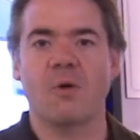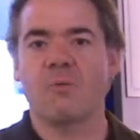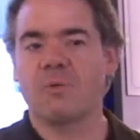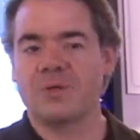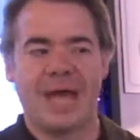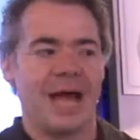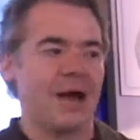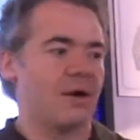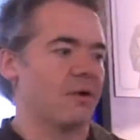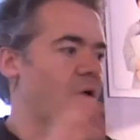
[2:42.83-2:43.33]

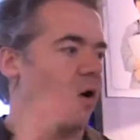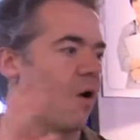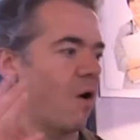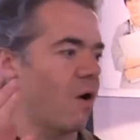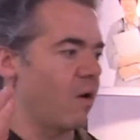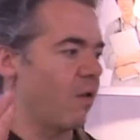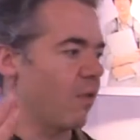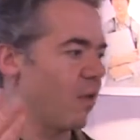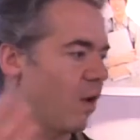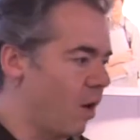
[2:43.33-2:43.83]
without
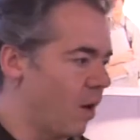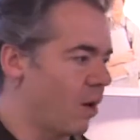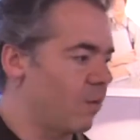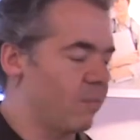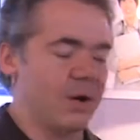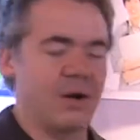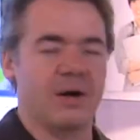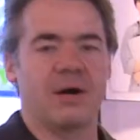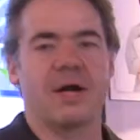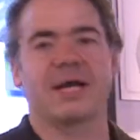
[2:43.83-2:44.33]
all the
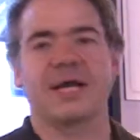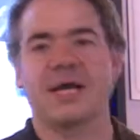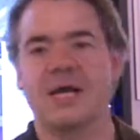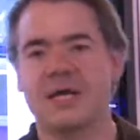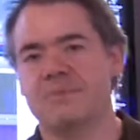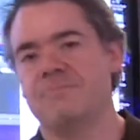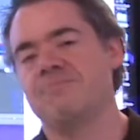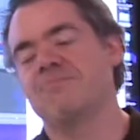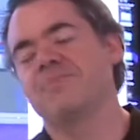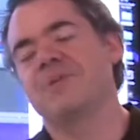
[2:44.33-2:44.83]
hardware.
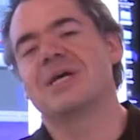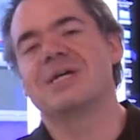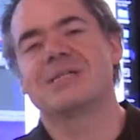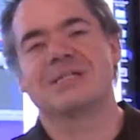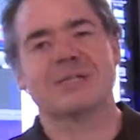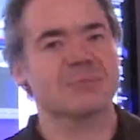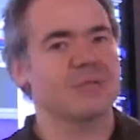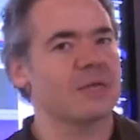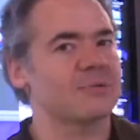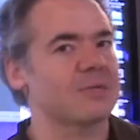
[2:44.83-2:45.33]
Again,
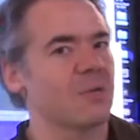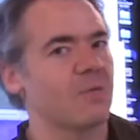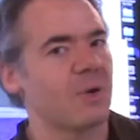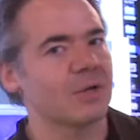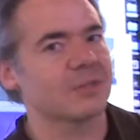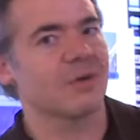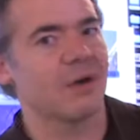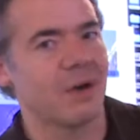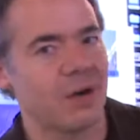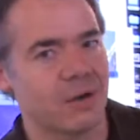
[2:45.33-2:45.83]
sometimes I
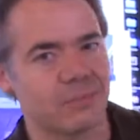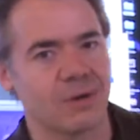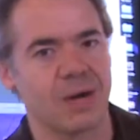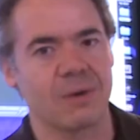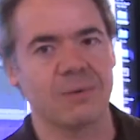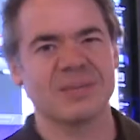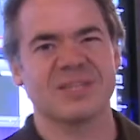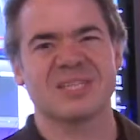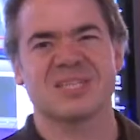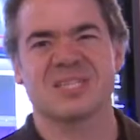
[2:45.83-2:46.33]
want the hardware.
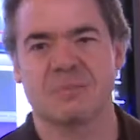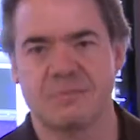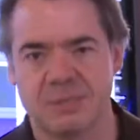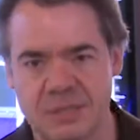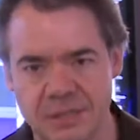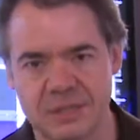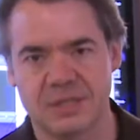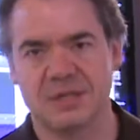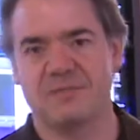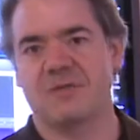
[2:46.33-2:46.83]
I want the
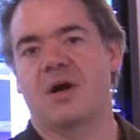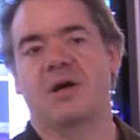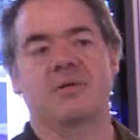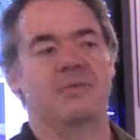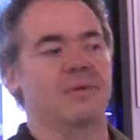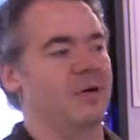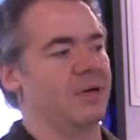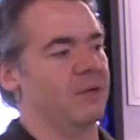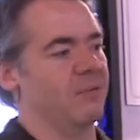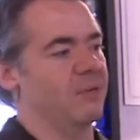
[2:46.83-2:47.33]
stability of
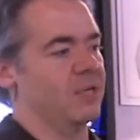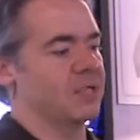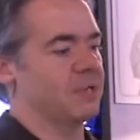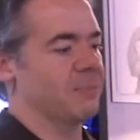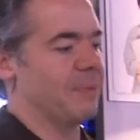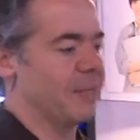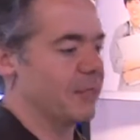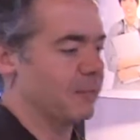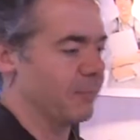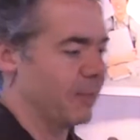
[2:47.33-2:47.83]
hardware. I don't want
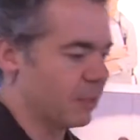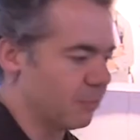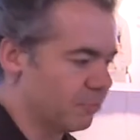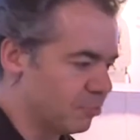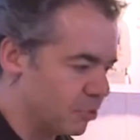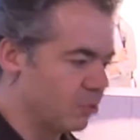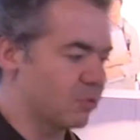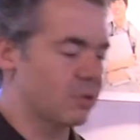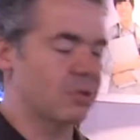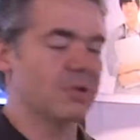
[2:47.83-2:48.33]
to depend on my
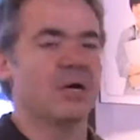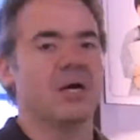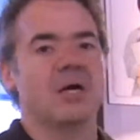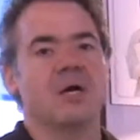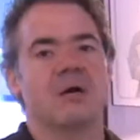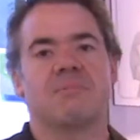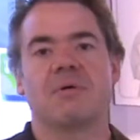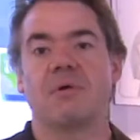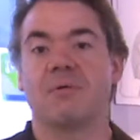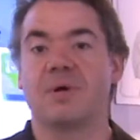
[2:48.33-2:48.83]
computer.
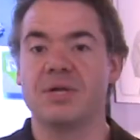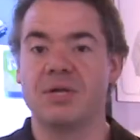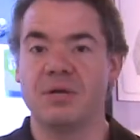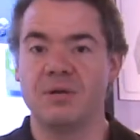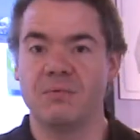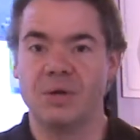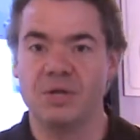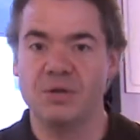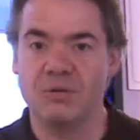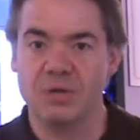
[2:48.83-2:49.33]
But when
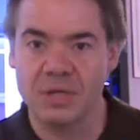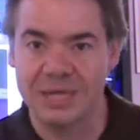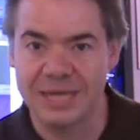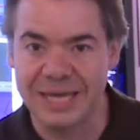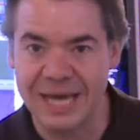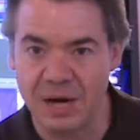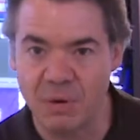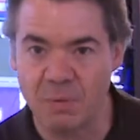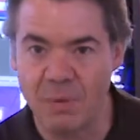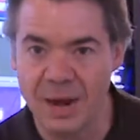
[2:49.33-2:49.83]
you can
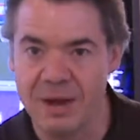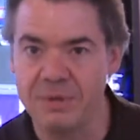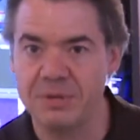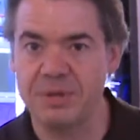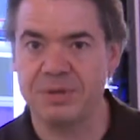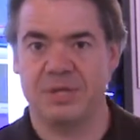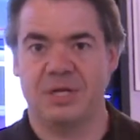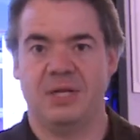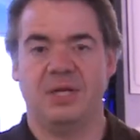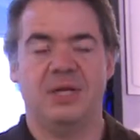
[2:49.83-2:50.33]
get away
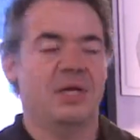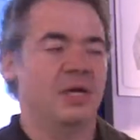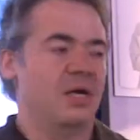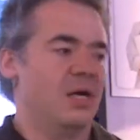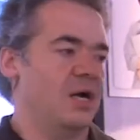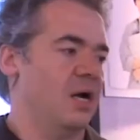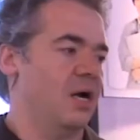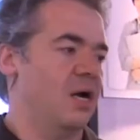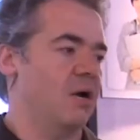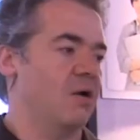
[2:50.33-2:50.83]
with it,
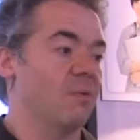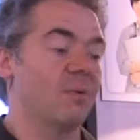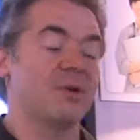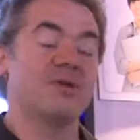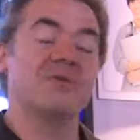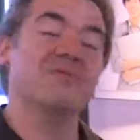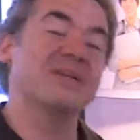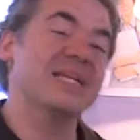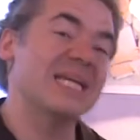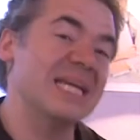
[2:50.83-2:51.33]
or
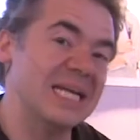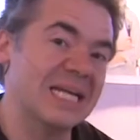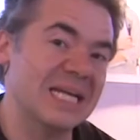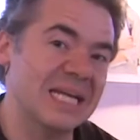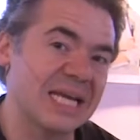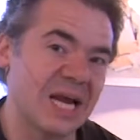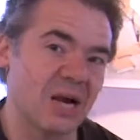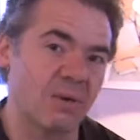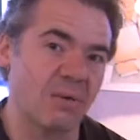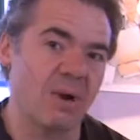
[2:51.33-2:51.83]
when you need
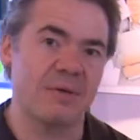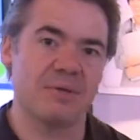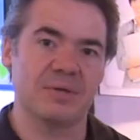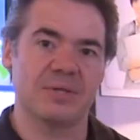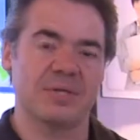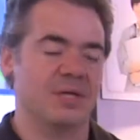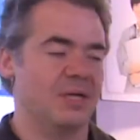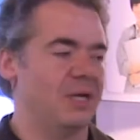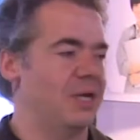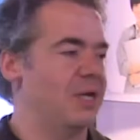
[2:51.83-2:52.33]
to get away
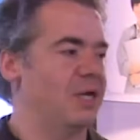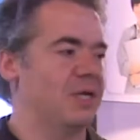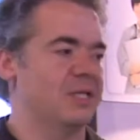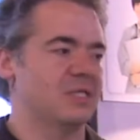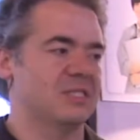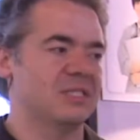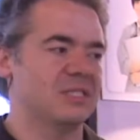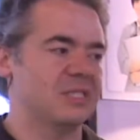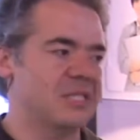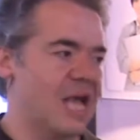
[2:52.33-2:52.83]
with it, it
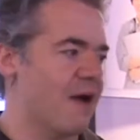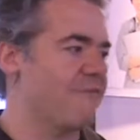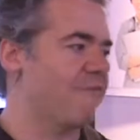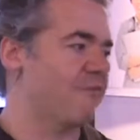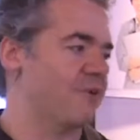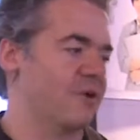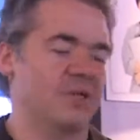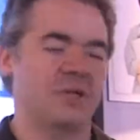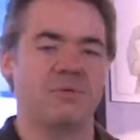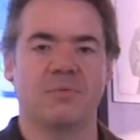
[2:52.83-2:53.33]
is
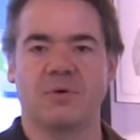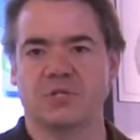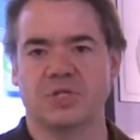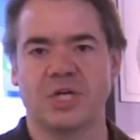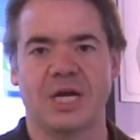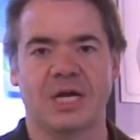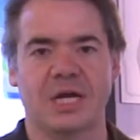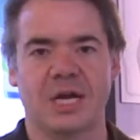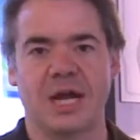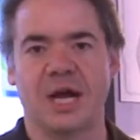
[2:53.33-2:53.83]
definitely worth
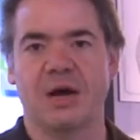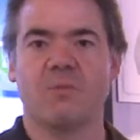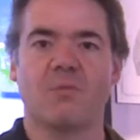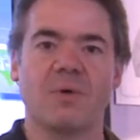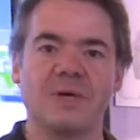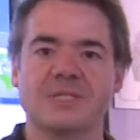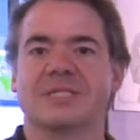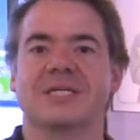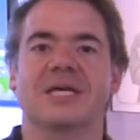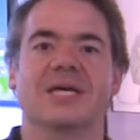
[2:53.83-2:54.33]
checking out.
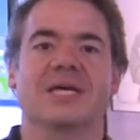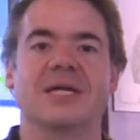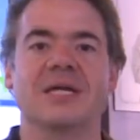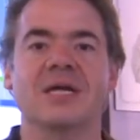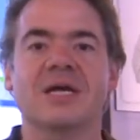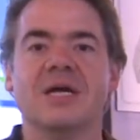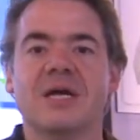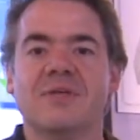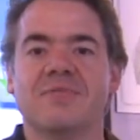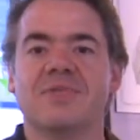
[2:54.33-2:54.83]
Once
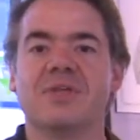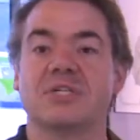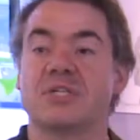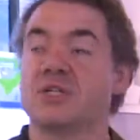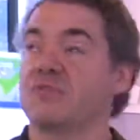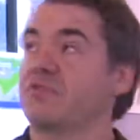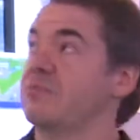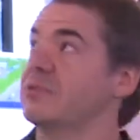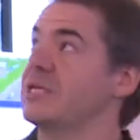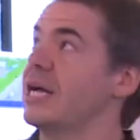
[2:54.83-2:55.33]
again, this
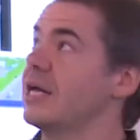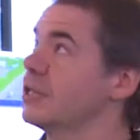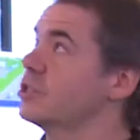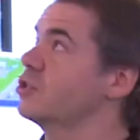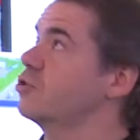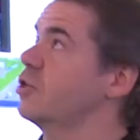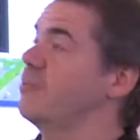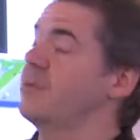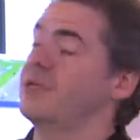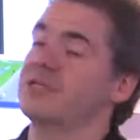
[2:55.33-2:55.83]
is from
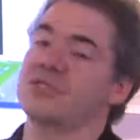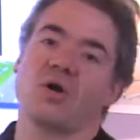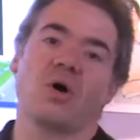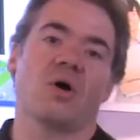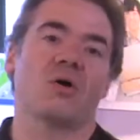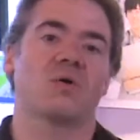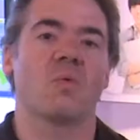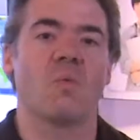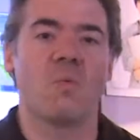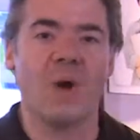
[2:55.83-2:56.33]
Telestream, and it's
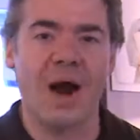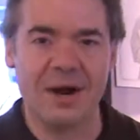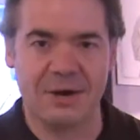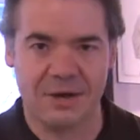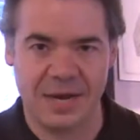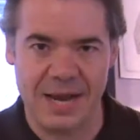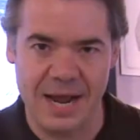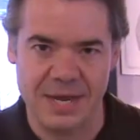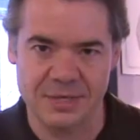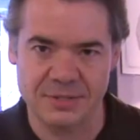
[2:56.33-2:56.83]
called
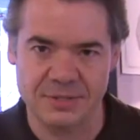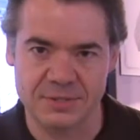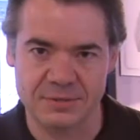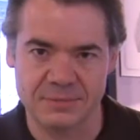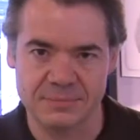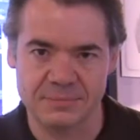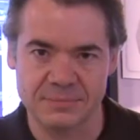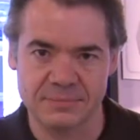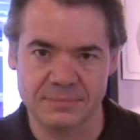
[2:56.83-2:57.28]
Wirecast.